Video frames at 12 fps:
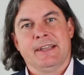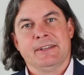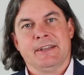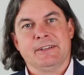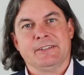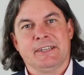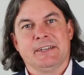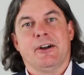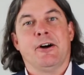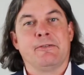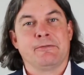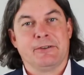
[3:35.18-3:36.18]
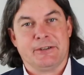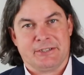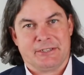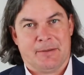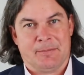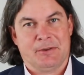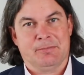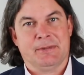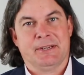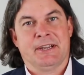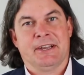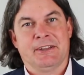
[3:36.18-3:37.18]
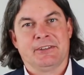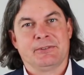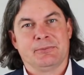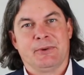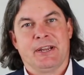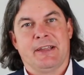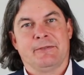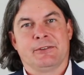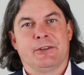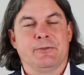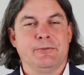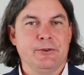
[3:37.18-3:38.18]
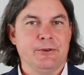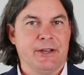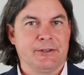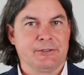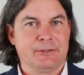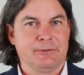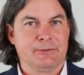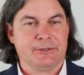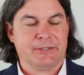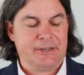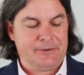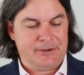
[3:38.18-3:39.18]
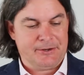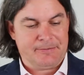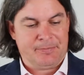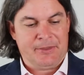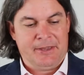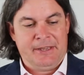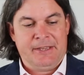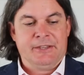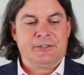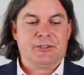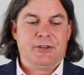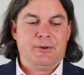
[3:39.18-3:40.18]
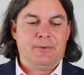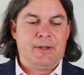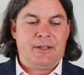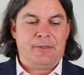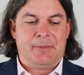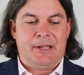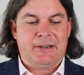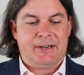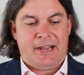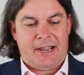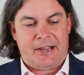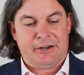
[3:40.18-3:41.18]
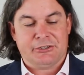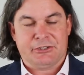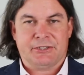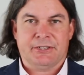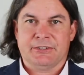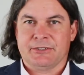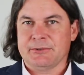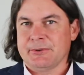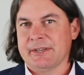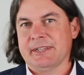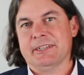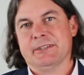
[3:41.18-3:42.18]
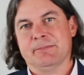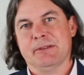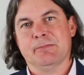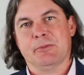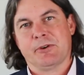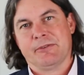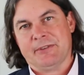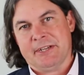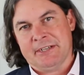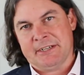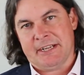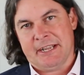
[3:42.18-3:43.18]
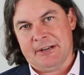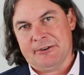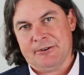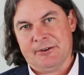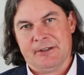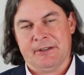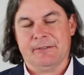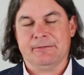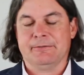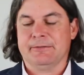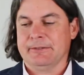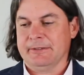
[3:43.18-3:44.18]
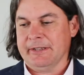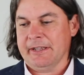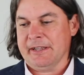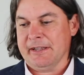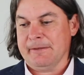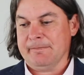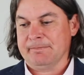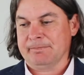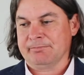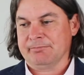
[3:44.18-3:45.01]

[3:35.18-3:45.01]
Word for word: uh, to get an offer accepted because we have so few houses for sale here. So uh, the paid in cash historically has been more of an indicator of um,